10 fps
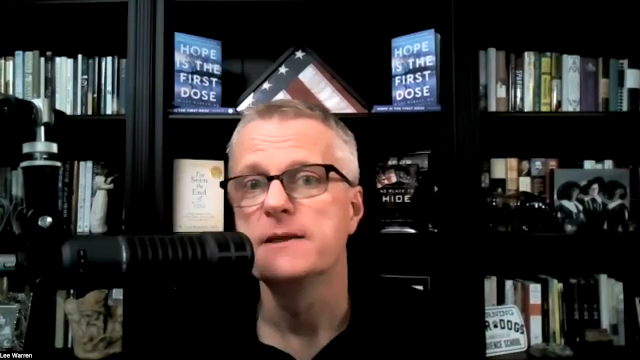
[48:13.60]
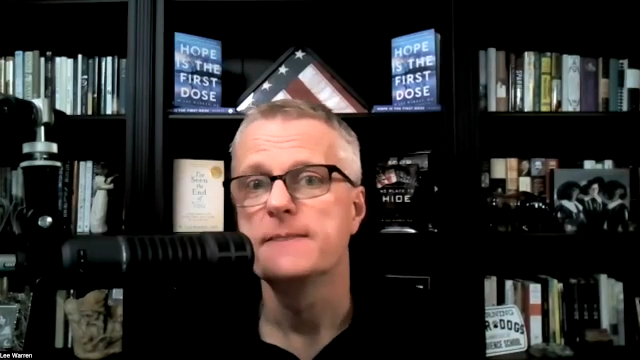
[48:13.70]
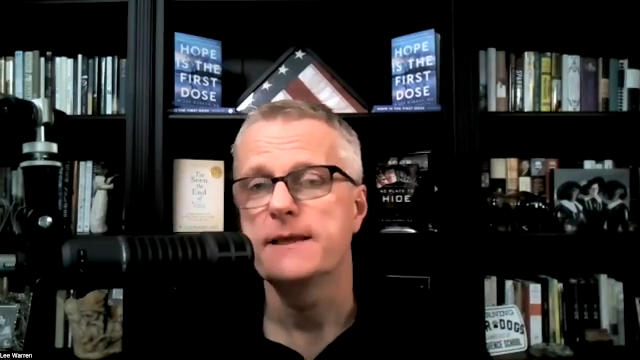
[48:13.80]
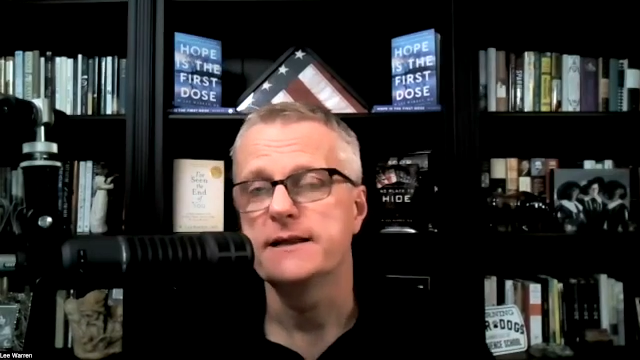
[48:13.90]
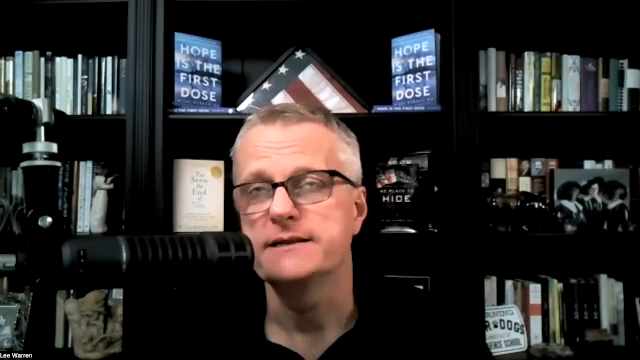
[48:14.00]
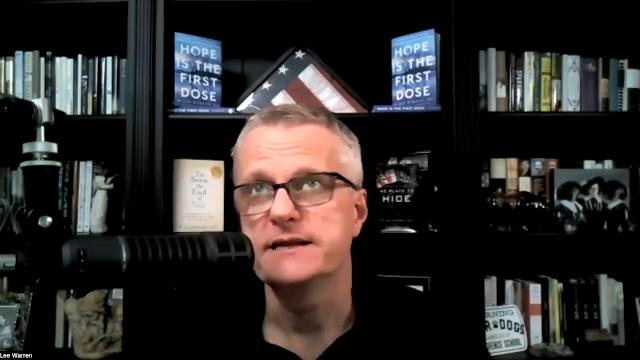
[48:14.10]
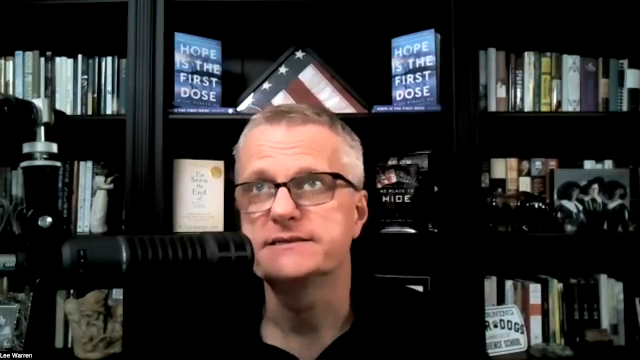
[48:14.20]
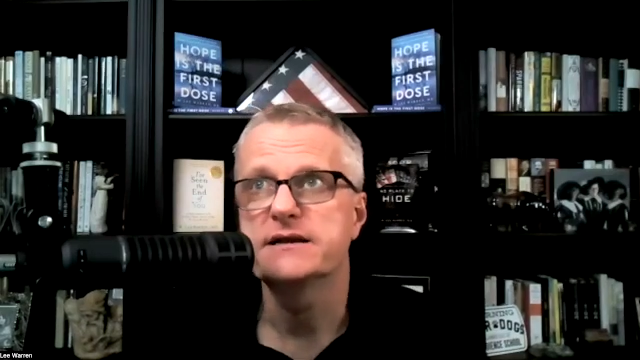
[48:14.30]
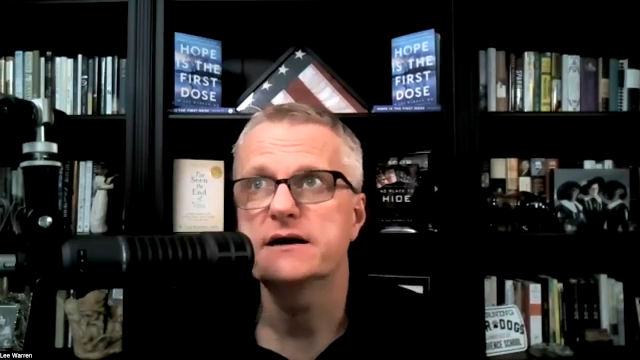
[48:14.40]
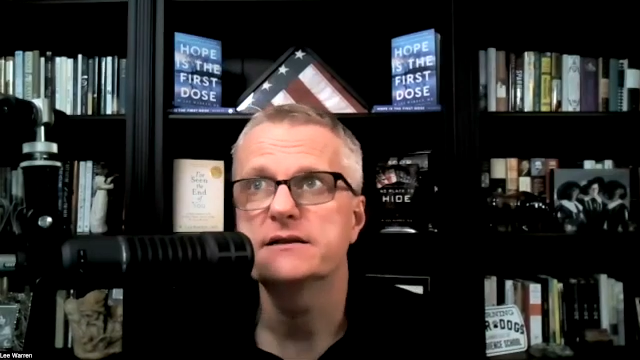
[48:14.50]

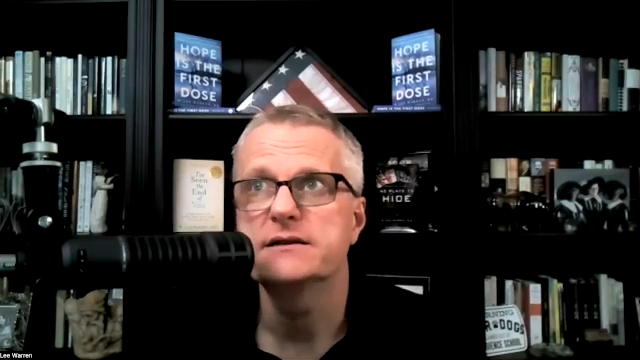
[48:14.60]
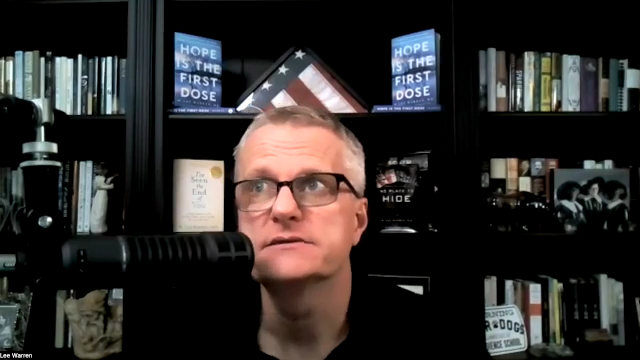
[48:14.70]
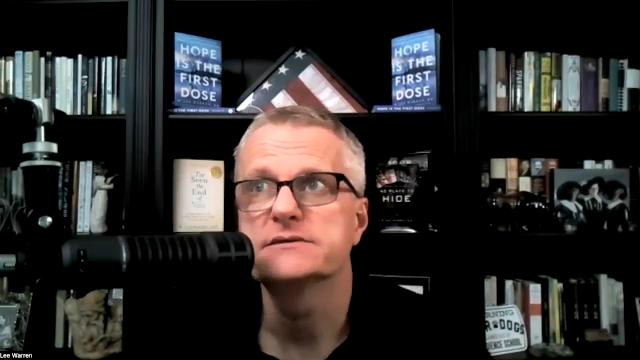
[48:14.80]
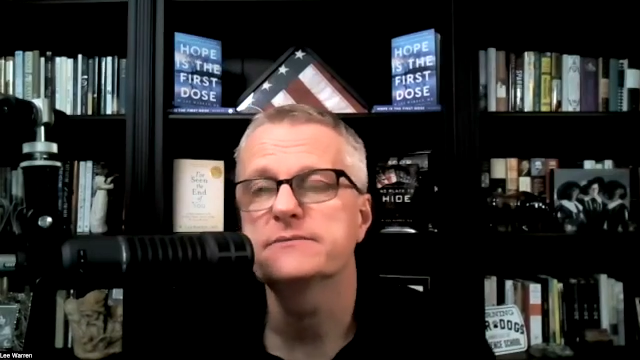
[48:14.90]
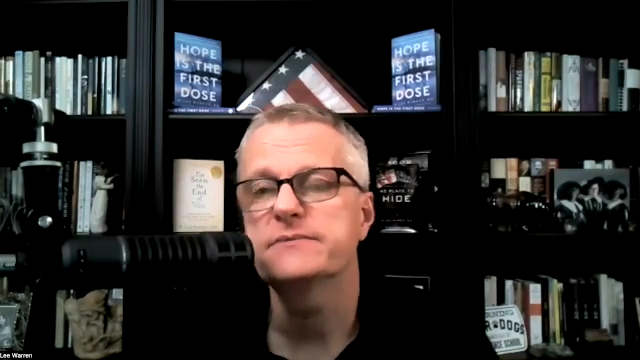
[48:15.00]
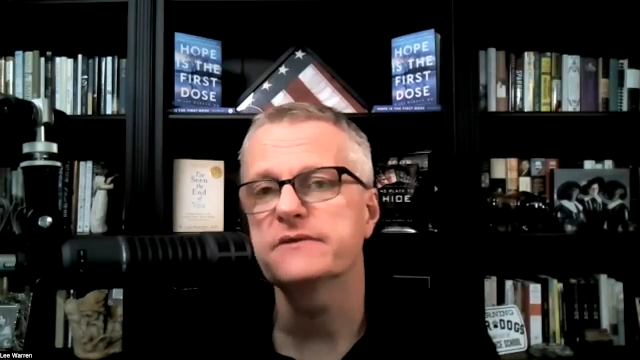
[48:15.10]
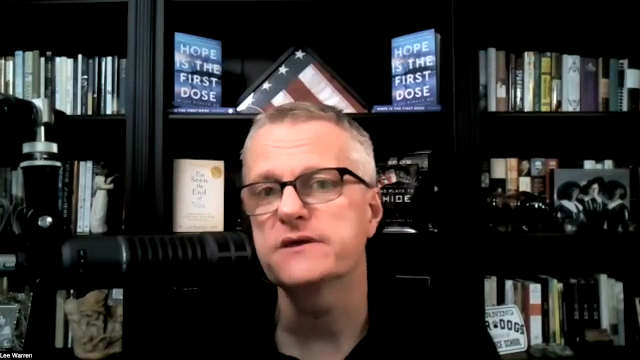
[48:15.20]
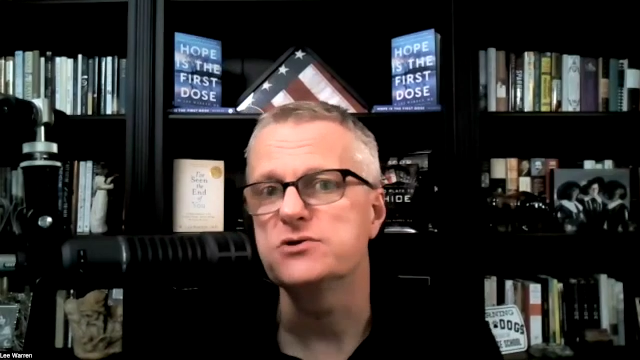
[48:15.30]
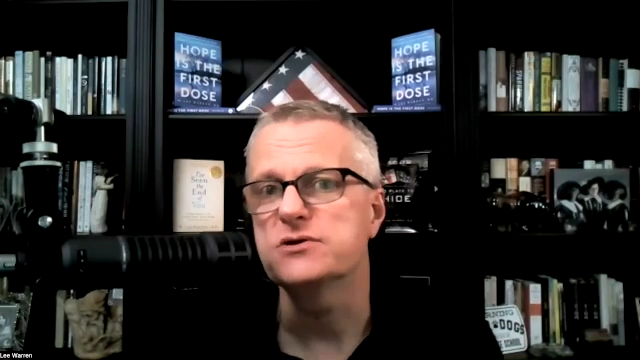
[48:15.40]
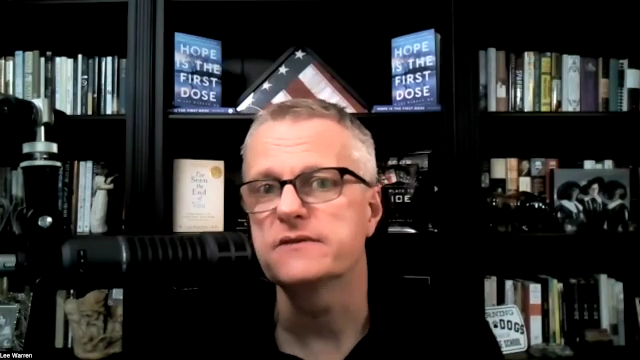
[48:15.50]
it's not something that you can